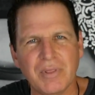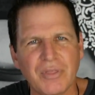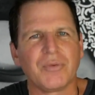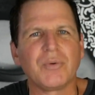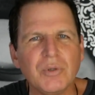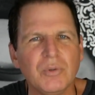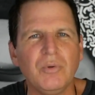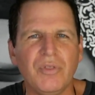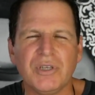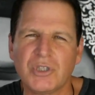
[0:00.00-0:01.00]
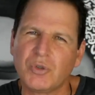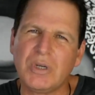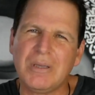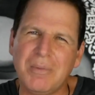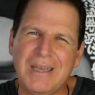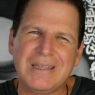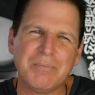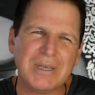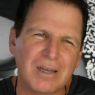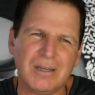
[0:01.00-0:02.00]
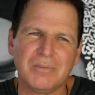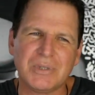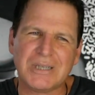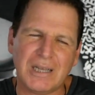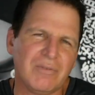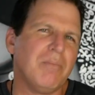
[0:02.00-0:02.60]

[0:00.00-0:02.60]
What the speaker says: through the stream it becomes kind of a